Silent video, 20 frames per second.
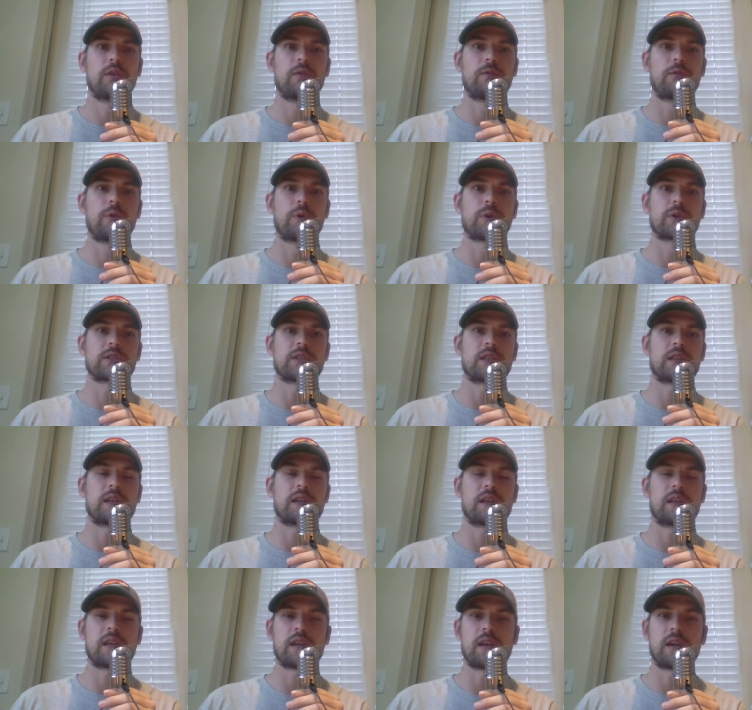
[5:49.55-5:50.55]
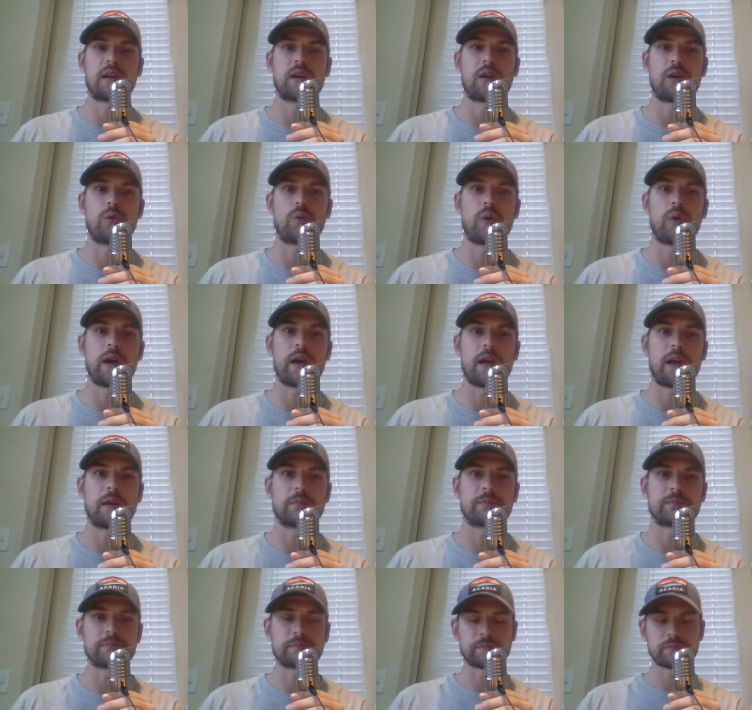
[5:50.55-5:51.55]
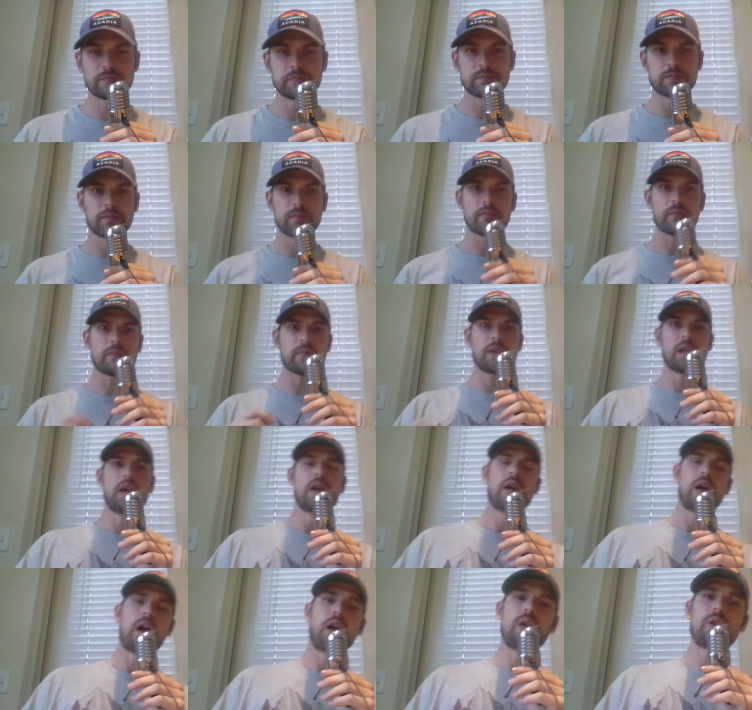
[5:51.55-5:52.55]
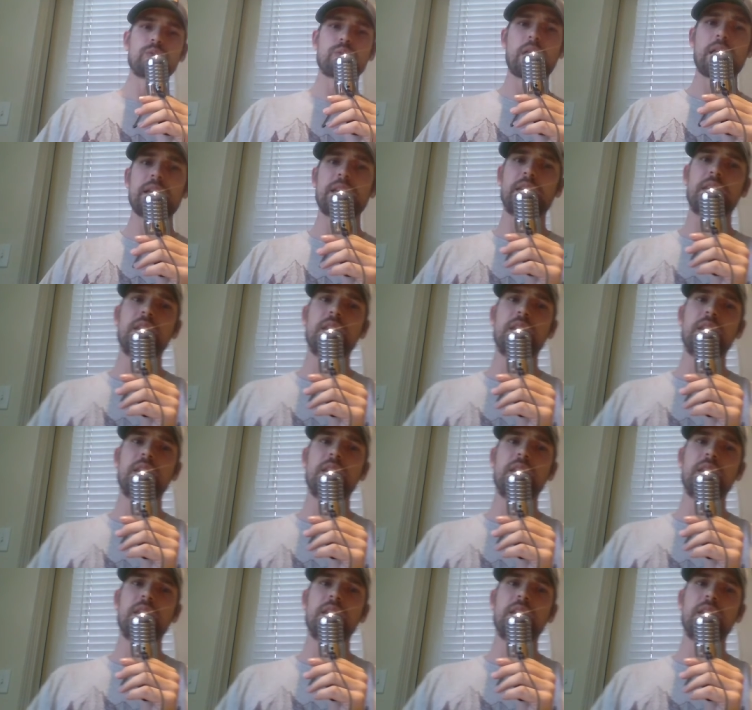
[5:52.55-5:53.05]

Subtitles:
forcing the king away. Alrighty,